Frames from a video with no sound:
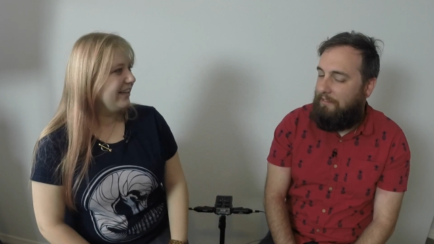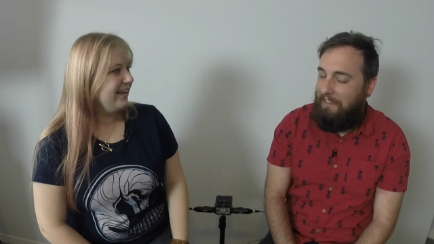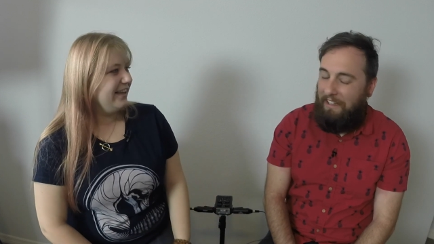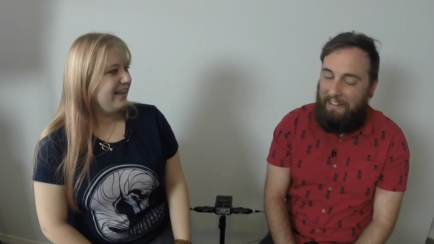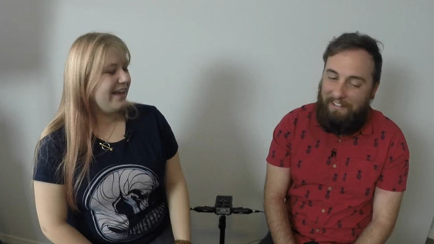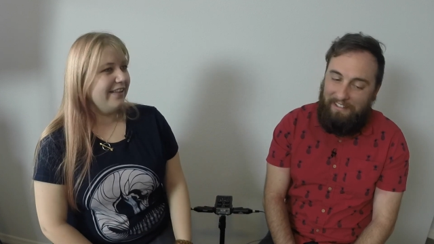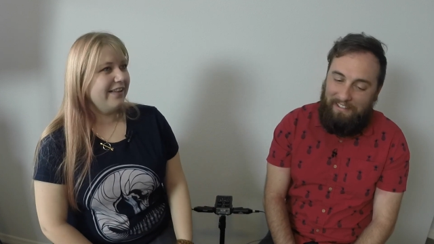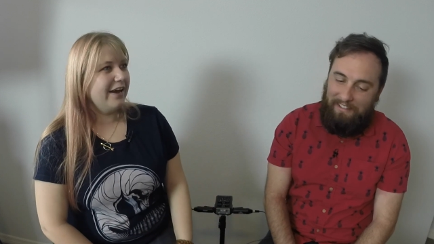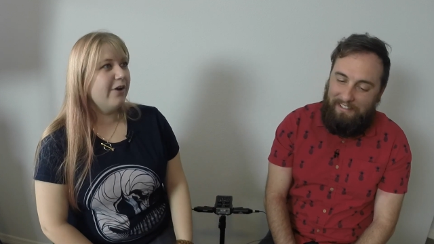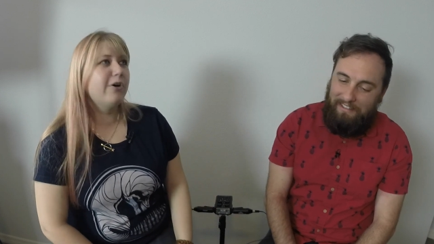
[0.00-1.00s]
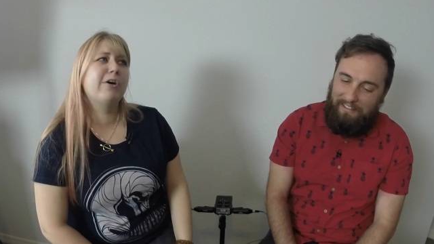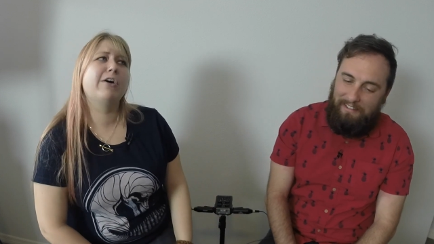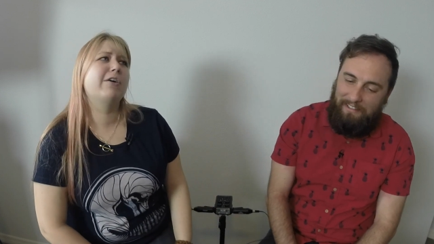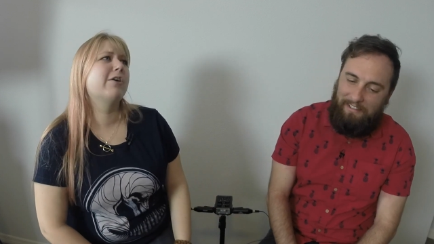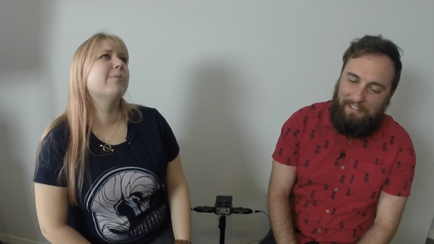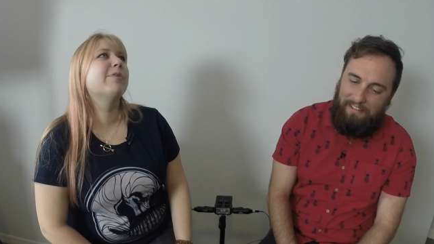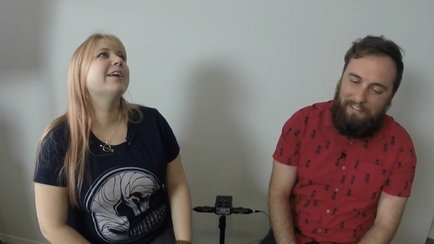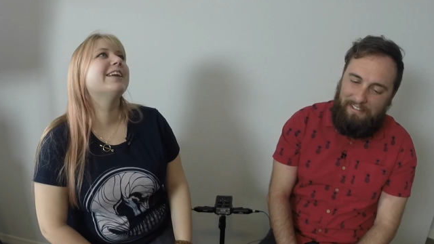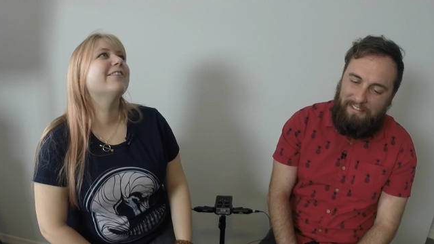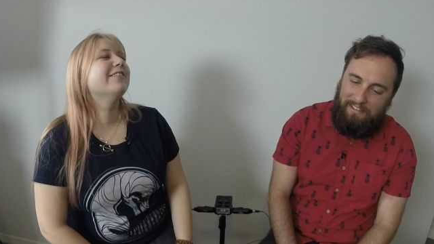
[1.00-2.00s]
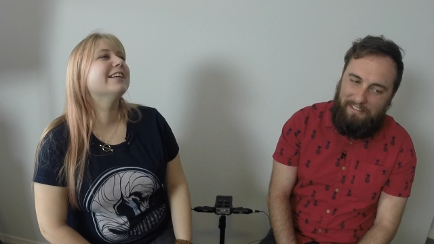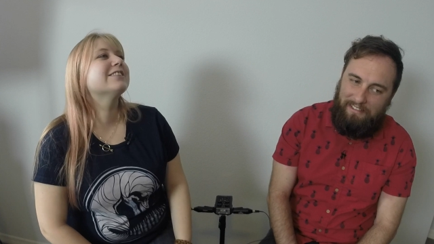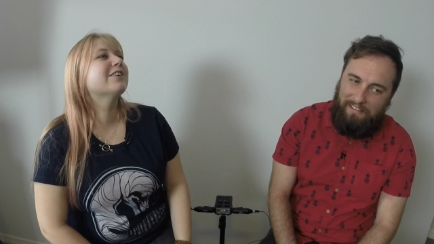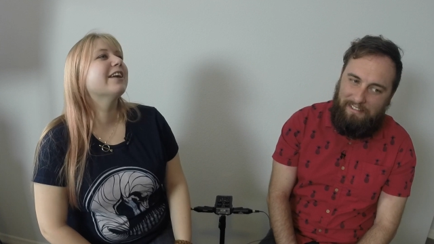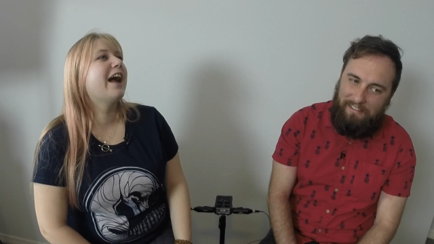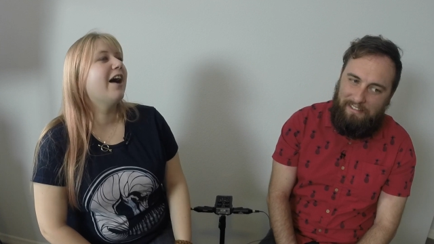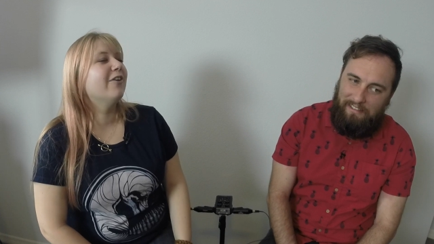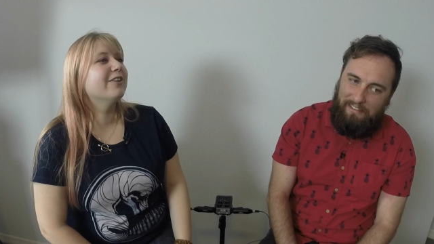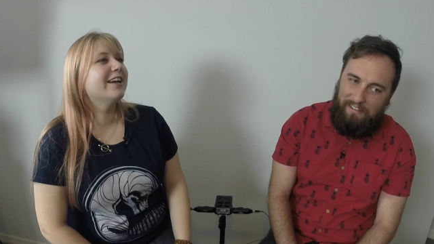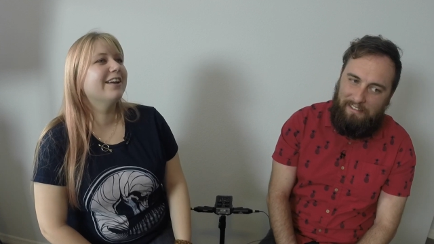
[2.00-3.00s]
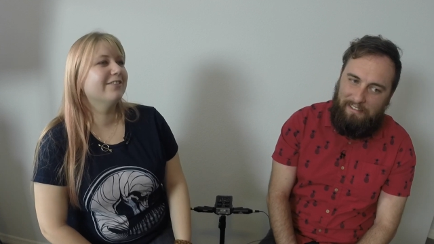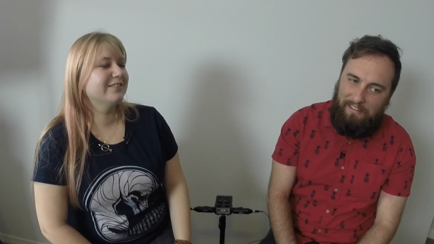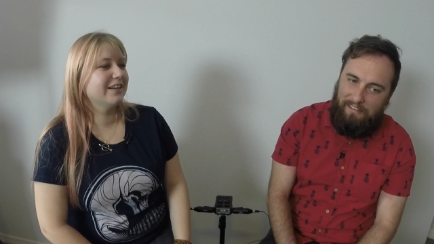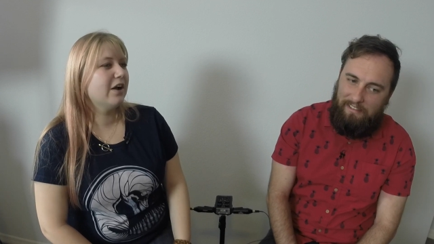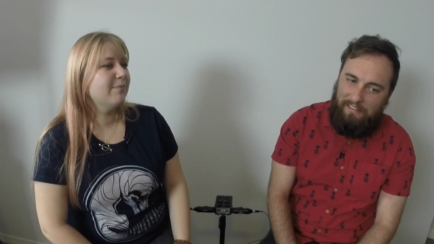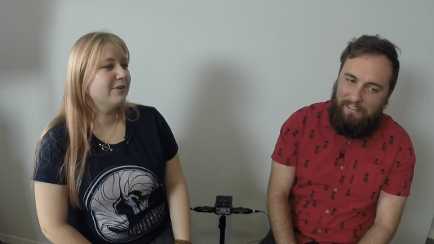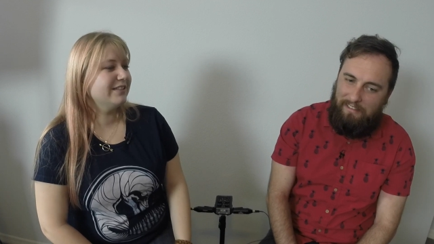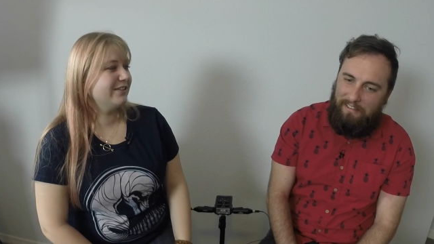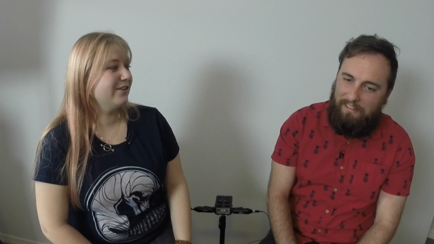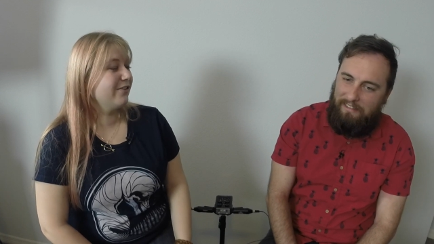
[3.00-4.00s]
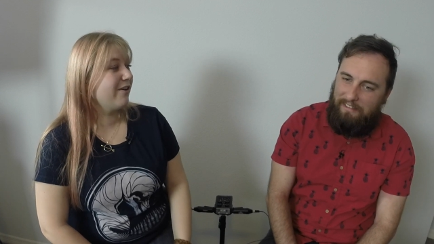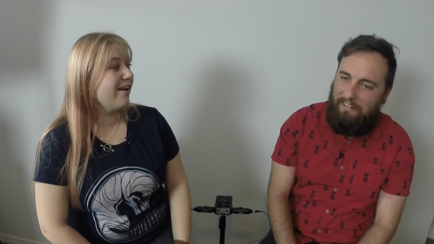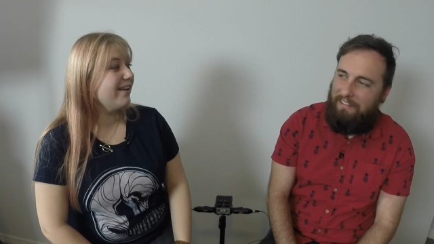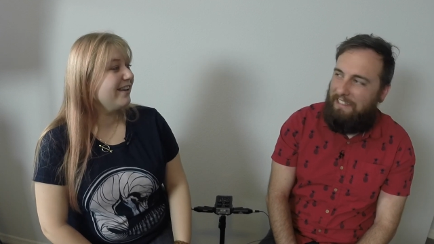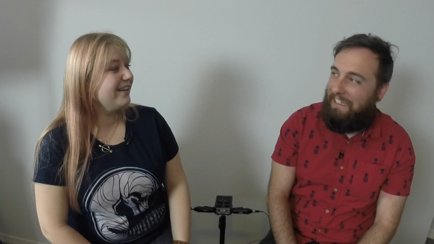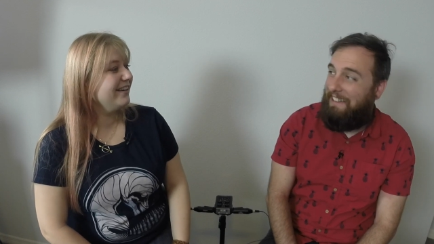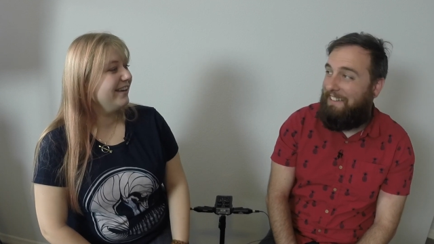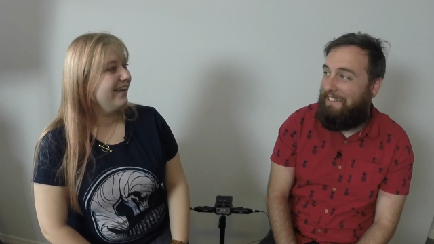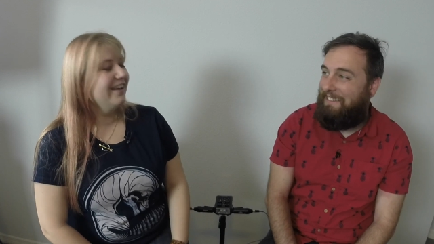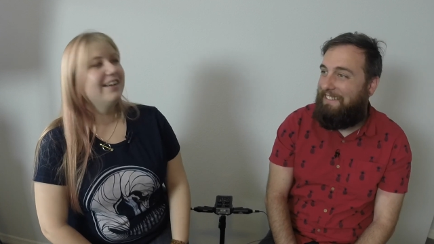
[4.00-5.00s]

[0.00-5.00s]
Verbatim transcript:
Speaker 1: Yeah. And how oh. heartbreaking when they started howling, I was like, I'm gonna start crying. Yeah.